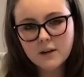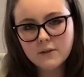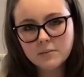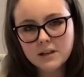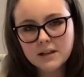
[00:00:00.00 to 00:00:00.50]

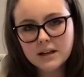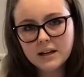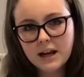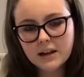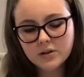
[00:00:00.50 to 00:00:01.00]
from the
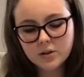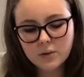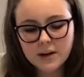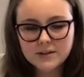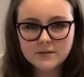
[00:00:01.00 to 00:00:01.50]
DNA to the
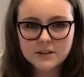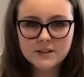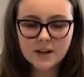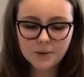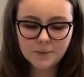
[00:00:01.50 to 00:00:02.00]
rest of the
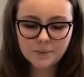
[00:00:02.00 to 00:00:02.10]
cell.